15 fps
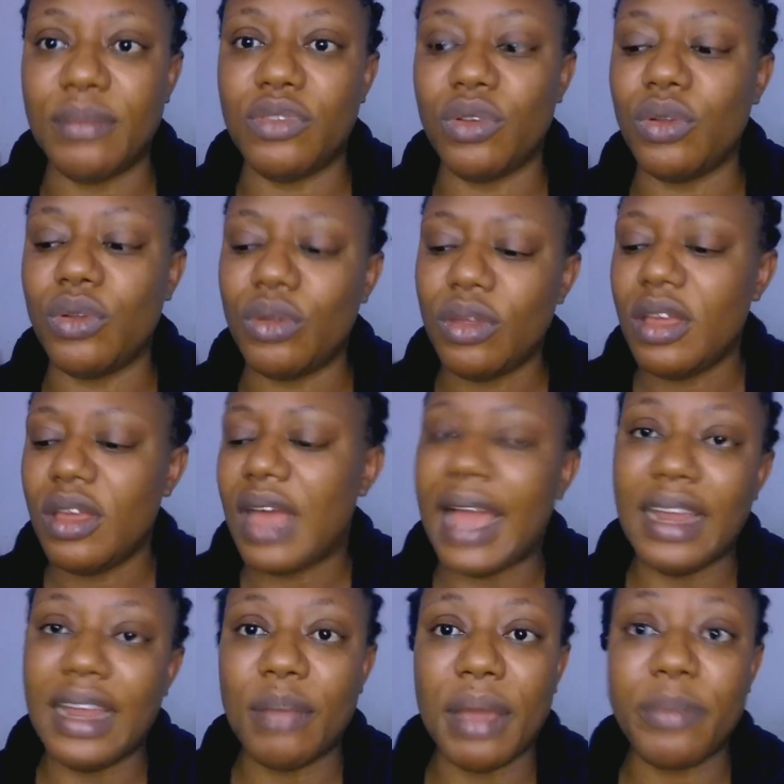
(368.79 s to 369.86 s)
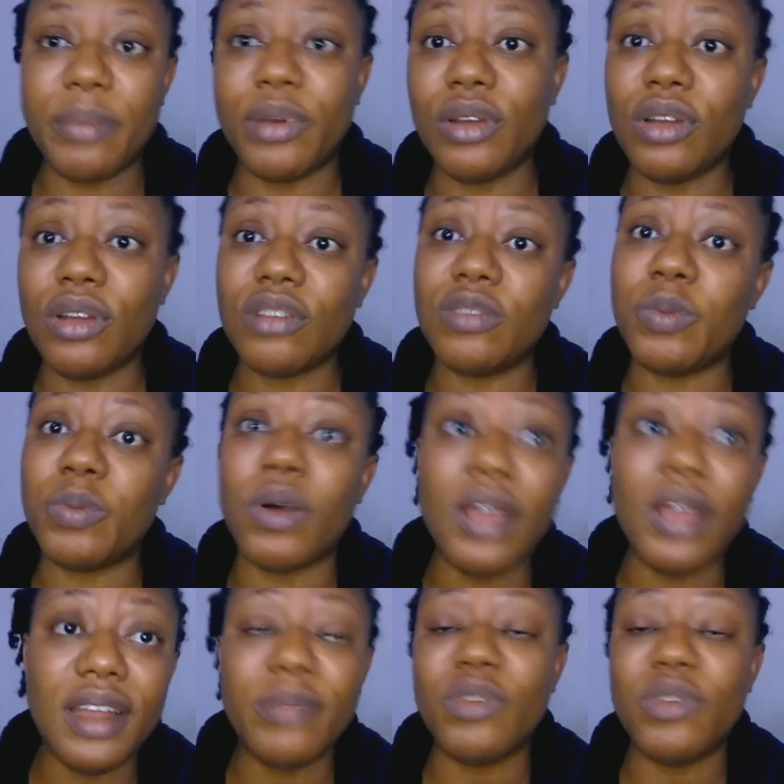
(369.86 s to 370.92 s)
So either my products
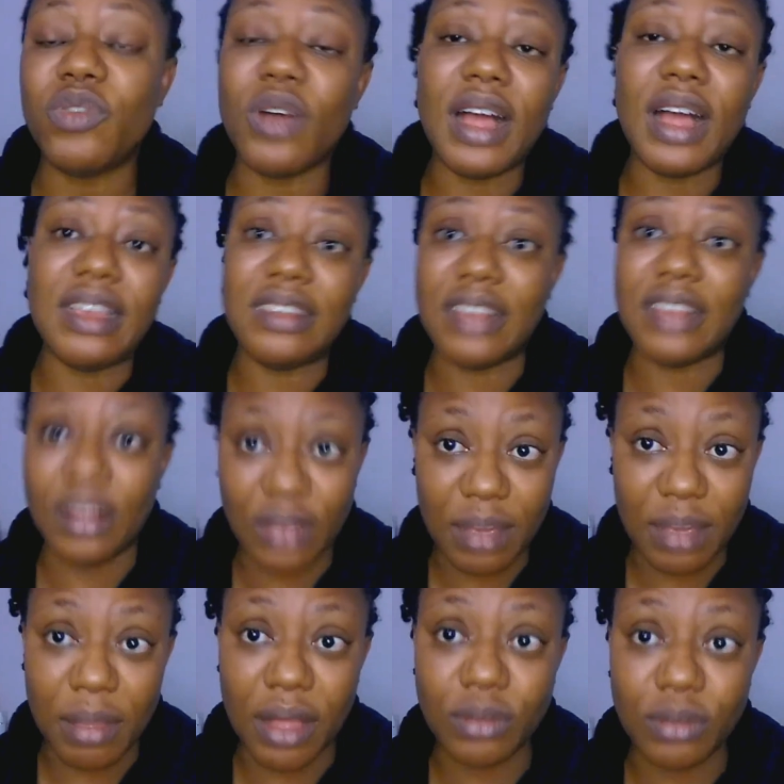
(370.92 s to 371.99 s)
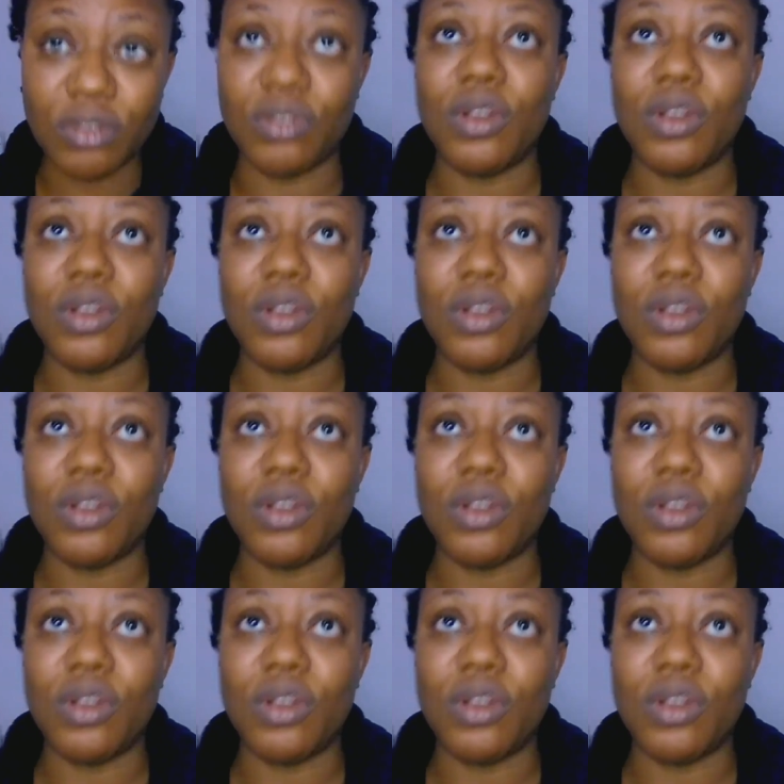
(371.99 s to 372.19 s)
spoil before I sell them out